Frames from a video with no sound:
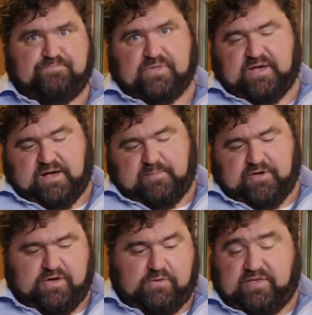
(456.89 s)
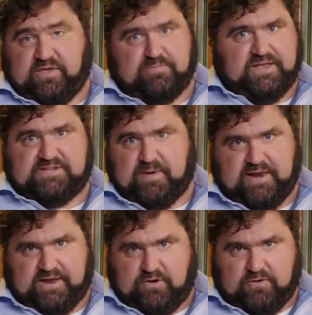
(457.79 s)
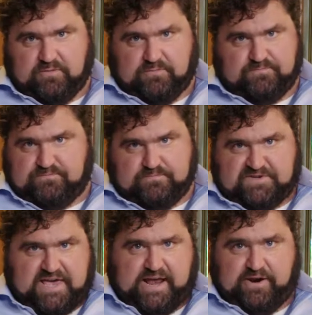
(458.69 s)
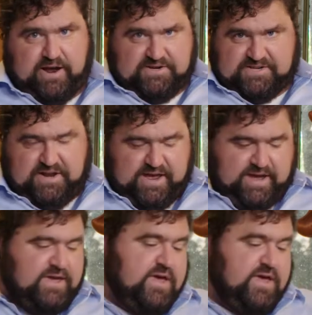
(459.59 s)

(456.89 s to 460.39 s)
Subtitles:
Although nothing beats spending a whole Saturday or Sunday